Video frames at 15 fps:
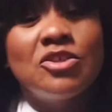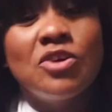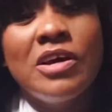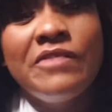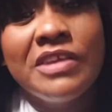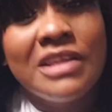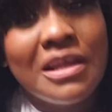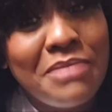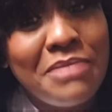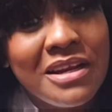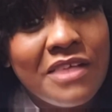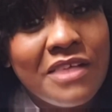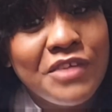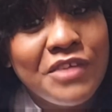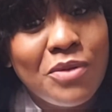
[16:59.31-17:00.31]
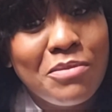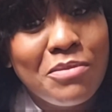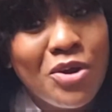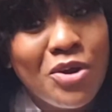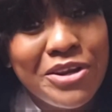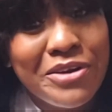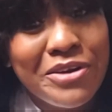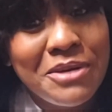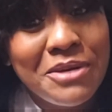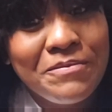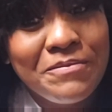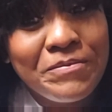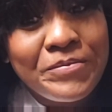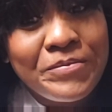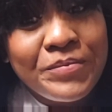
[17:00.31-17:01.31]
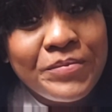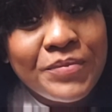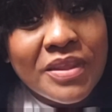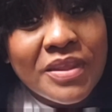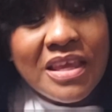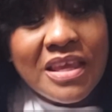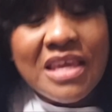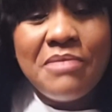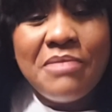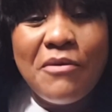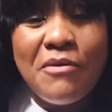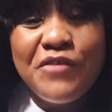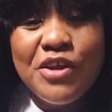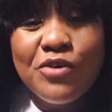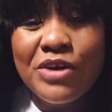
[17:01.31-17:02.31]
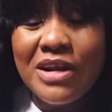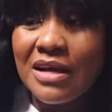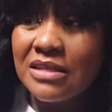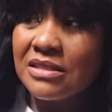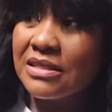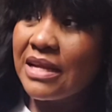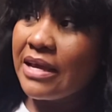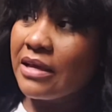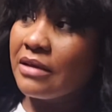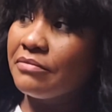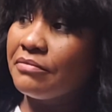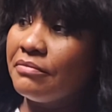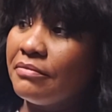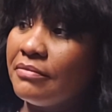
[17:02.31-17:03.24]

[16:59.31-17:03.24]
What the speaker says: I saw Everton Blender feel when me go near me now. He make me feel relaxed like